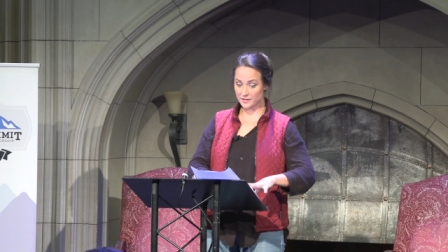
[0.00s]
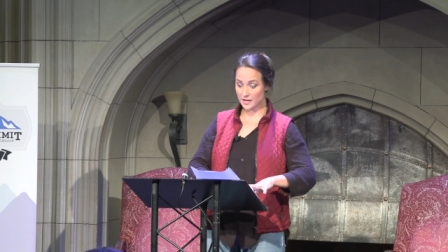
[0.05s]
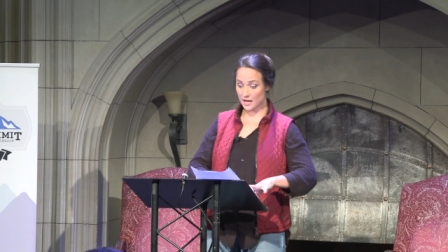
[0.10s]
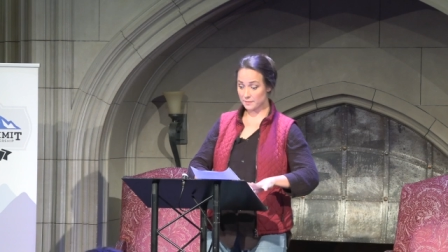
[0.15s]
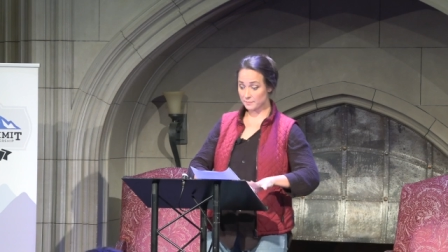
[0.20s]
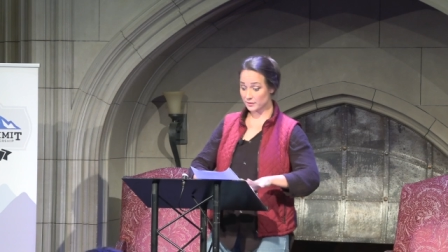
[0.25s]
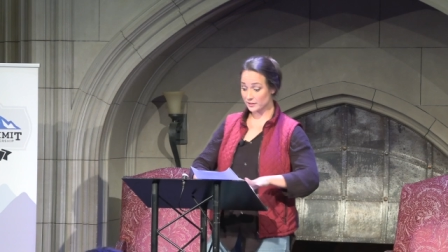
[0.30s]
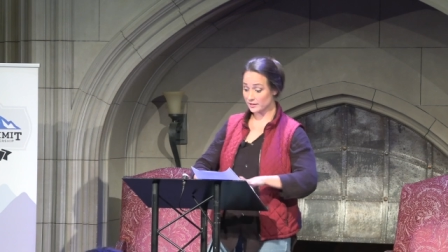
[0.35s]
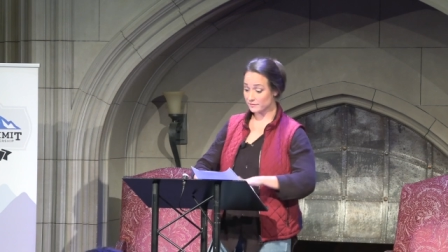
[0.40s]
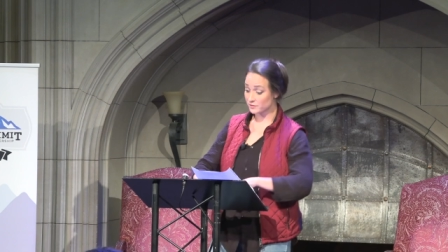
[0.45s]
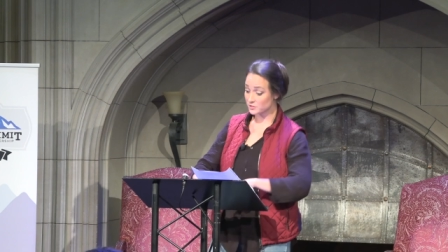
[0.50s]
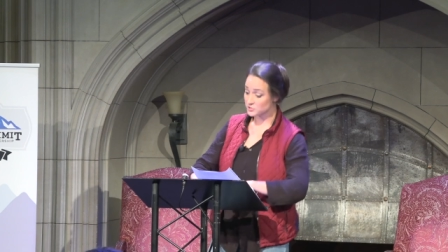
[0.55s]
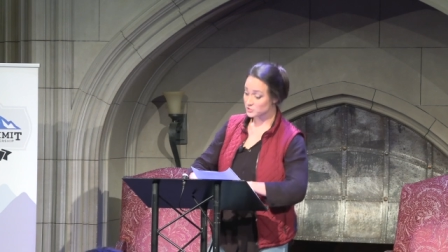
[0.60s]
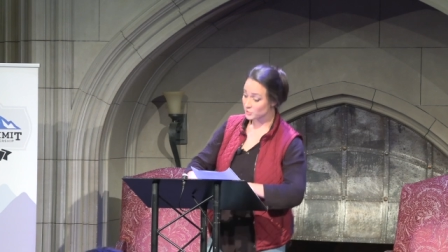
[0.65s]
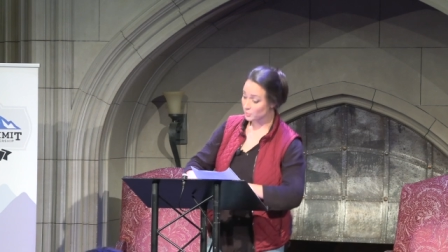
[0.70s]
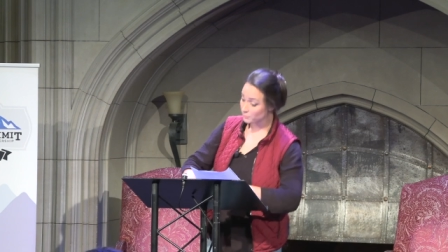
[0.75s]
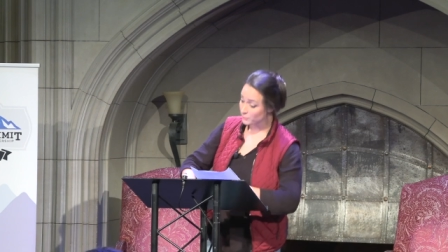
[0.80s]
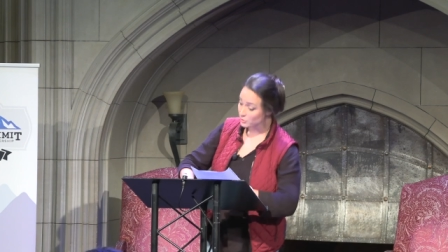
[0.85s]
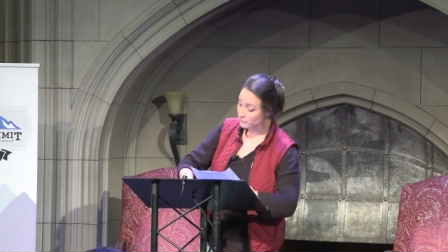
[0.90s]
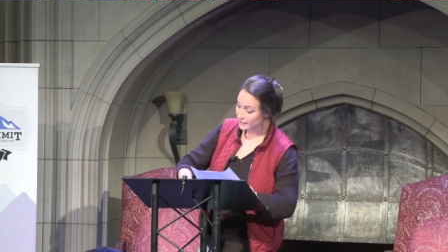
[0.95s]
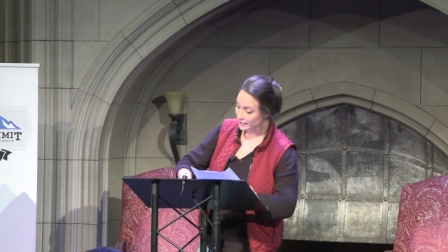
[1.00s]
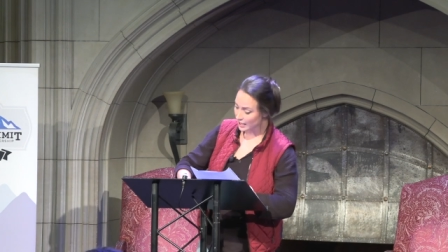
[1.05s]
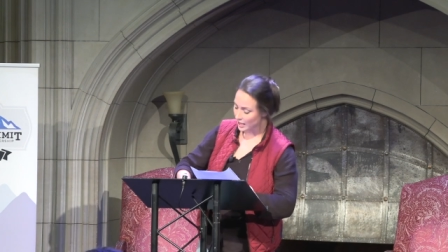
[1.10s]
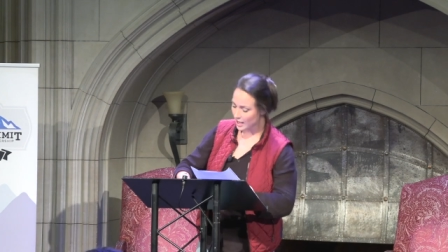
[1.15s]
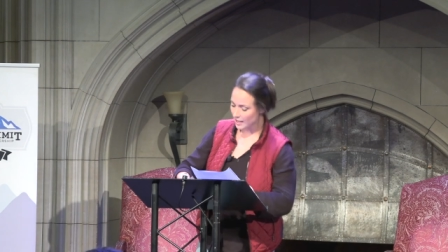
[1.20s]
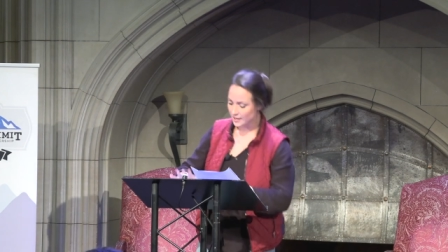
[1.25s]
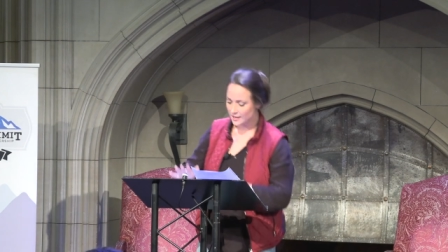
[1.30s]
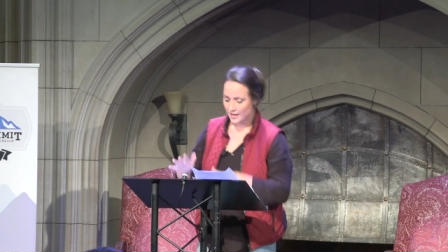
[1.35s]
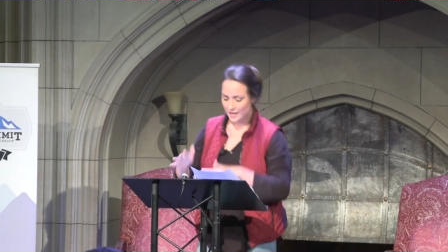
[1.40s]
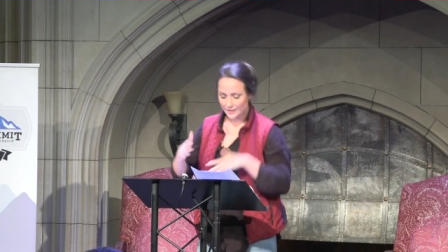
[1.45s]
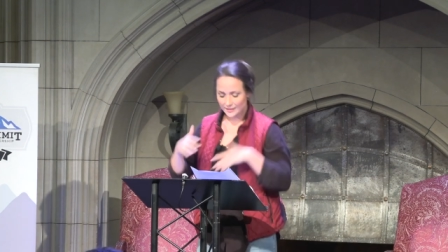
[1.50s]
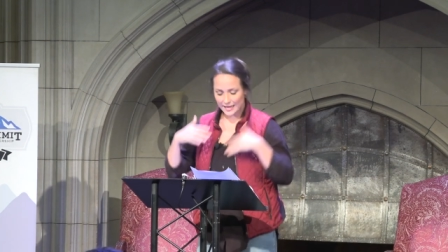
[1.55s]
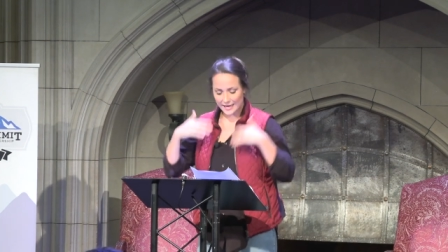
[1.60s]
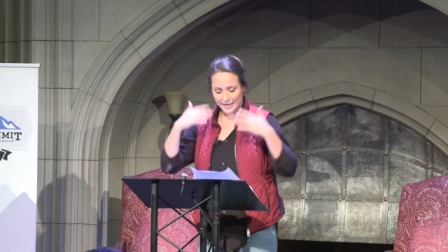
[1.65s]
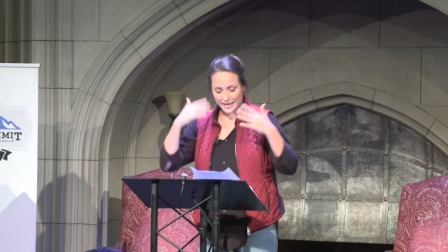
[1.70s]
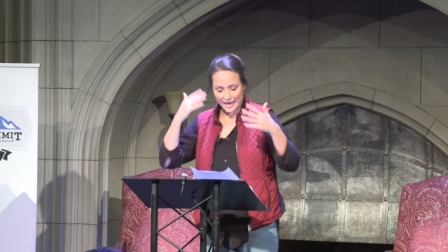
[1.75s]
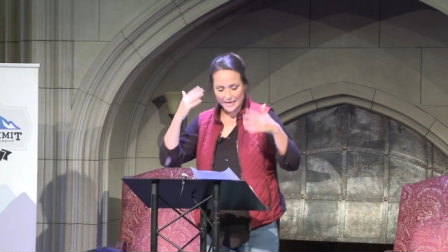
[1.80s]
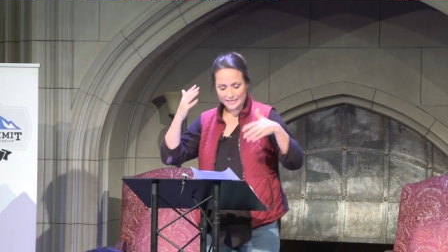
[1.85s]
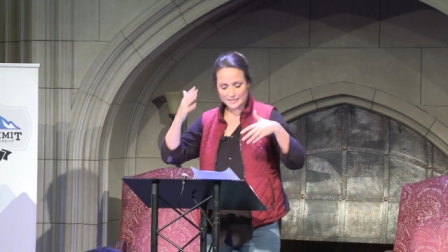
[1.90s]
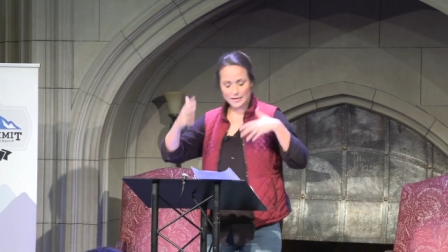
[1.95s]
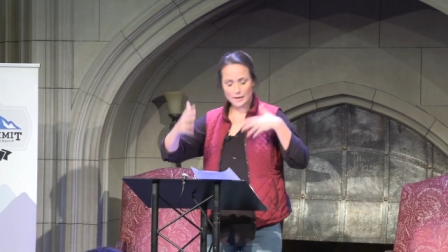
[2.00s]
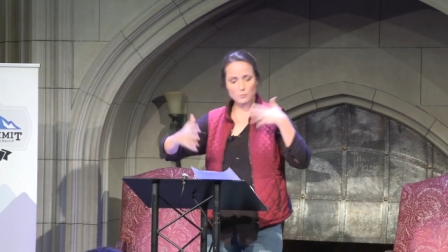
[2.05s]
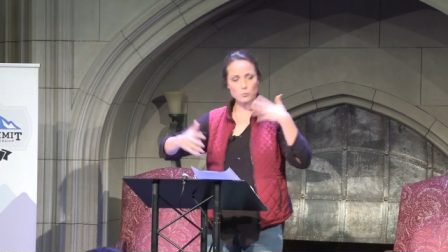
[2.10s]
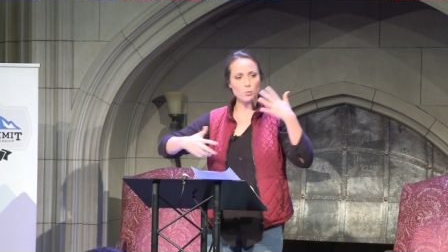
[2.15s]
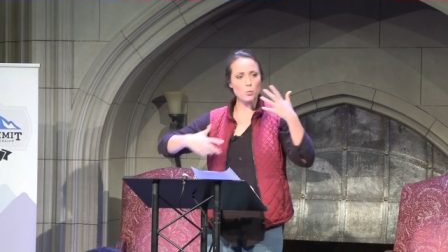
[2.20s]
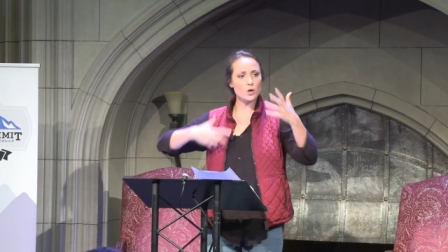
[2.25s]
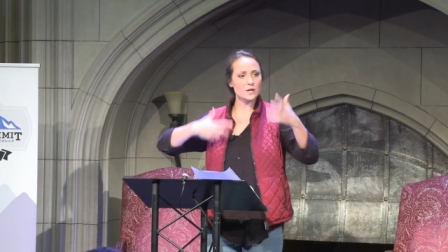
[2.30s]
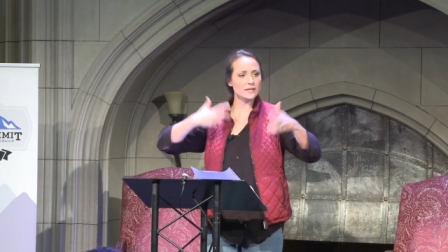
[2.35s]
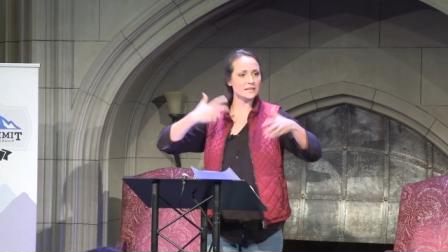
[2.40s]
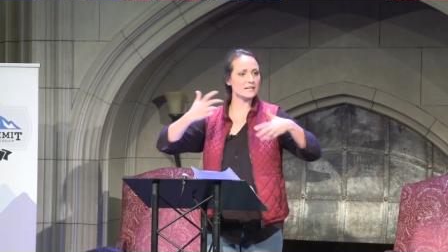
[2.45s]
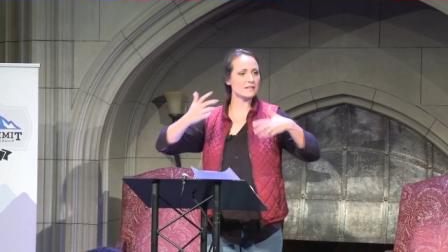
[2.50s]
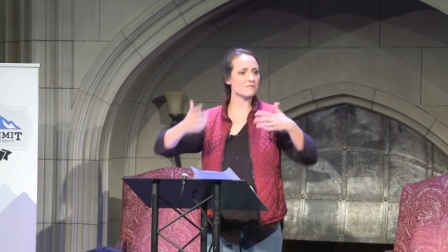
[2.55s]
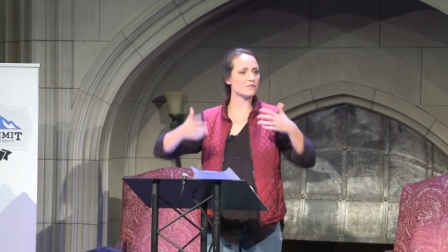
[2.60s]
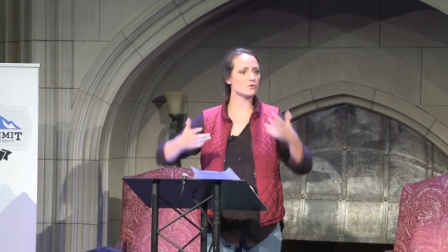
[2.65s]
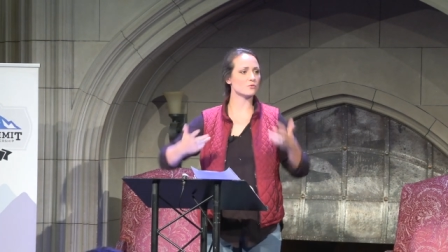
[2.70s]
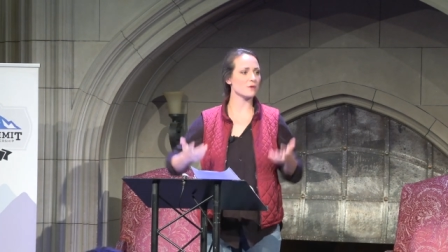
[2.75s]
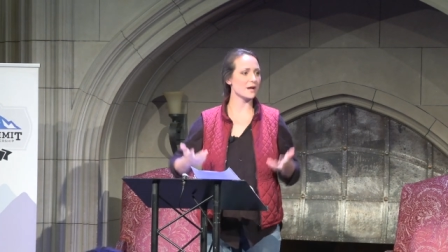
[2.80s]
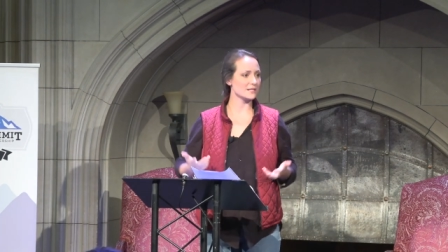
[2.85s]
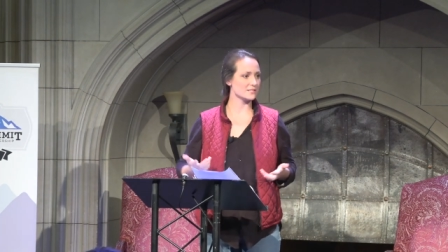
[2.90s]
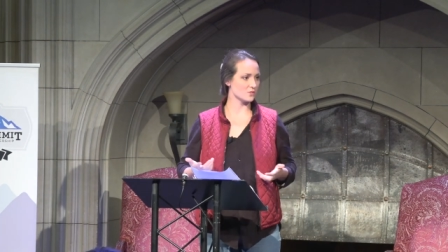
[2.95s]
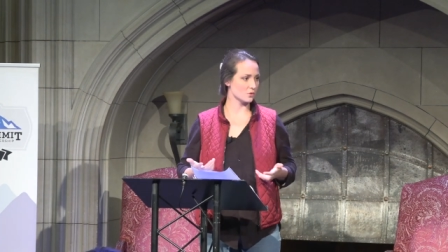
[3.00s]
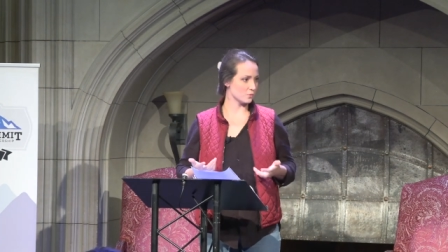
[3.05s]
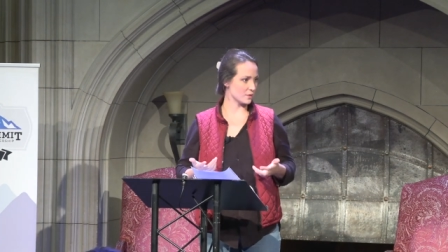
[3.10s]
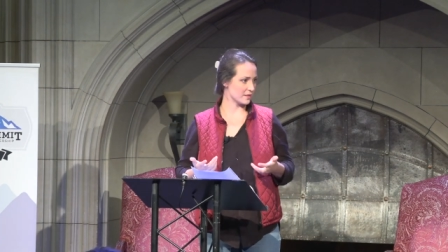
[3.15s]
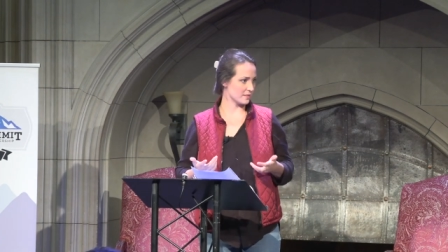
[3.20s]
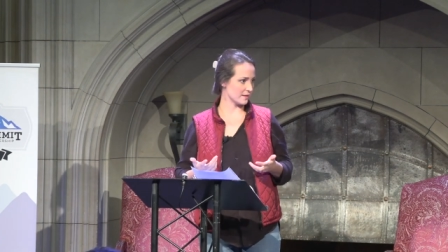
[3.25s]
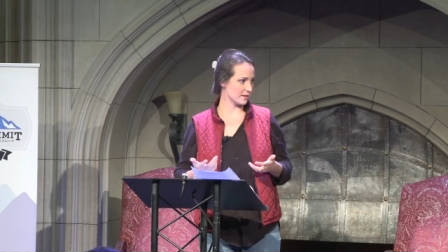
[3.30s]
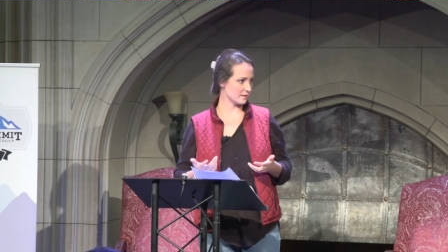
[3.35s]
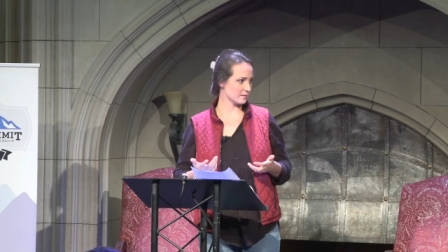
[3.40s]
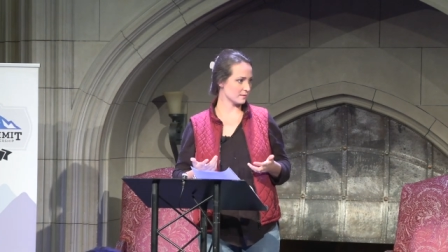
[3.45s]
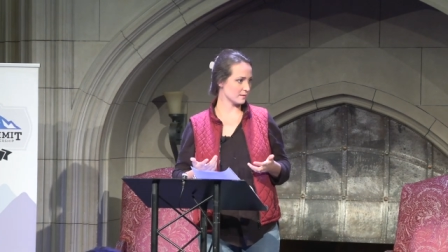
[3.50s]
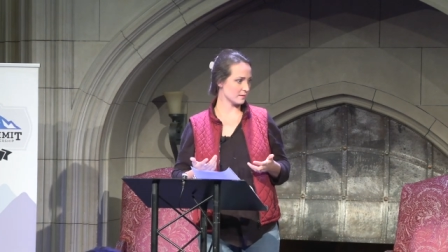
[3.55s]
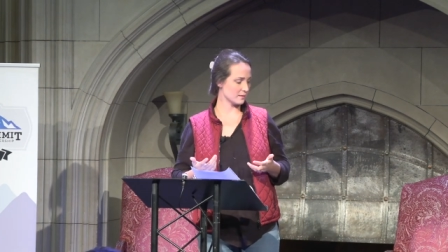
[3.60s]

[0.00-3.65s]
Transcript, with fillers: non believers. So moving on, like I, I, wouldn't even wrestle with it.